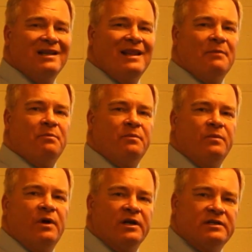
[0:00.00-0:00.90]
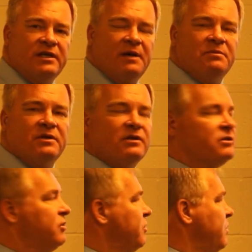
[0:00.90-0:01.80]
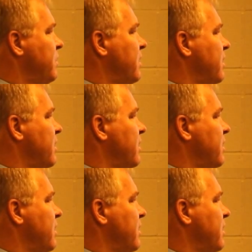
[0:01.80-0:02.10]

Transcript: that attempt to